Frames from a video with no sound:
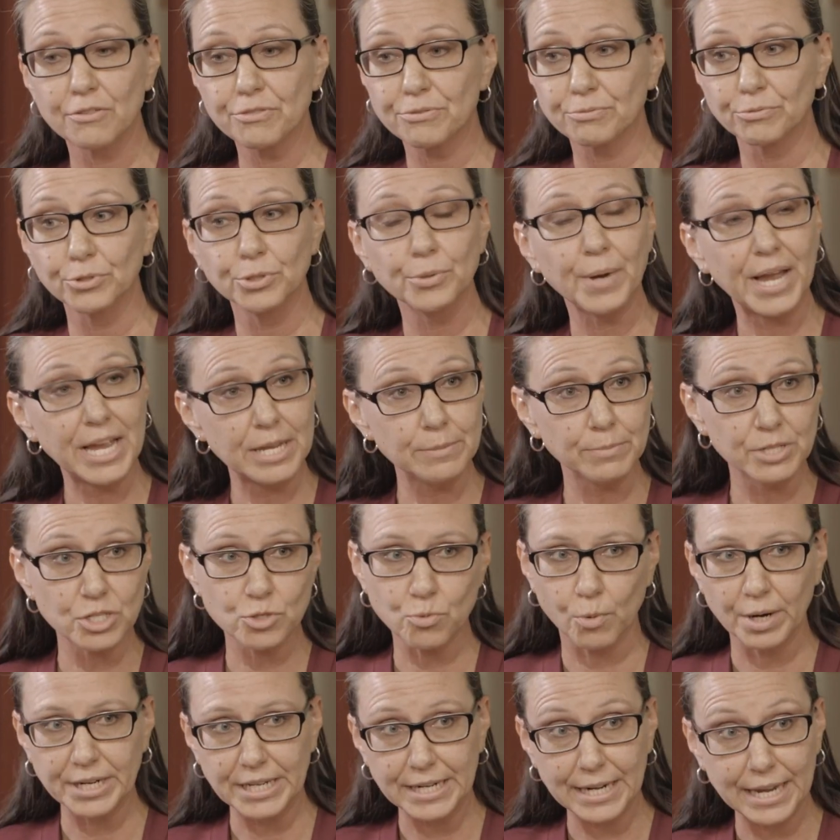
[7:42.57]
through AB
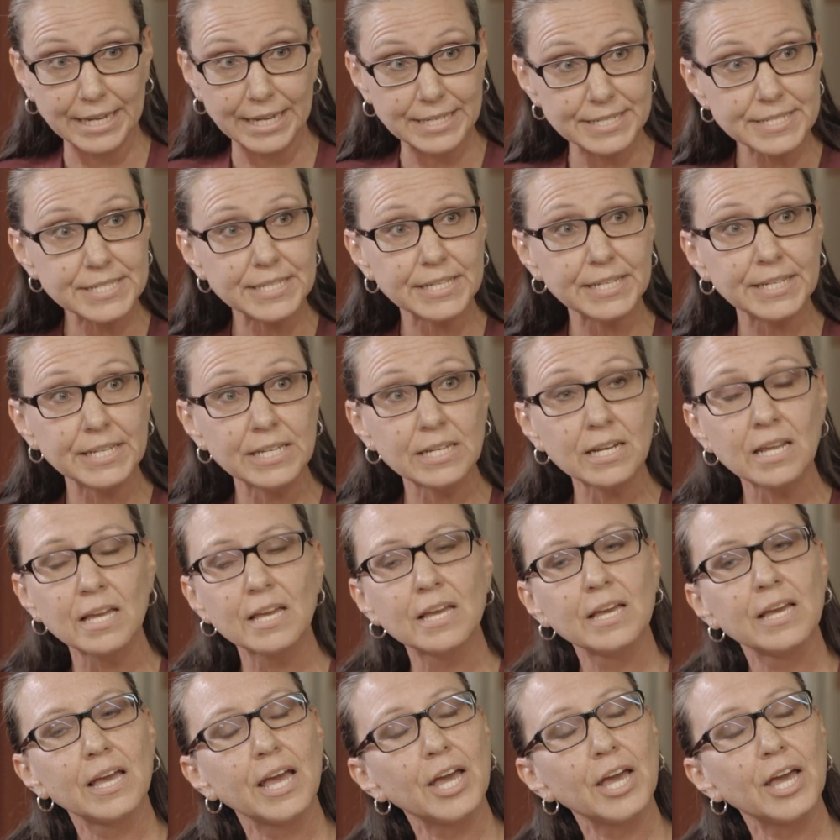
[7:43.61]
2019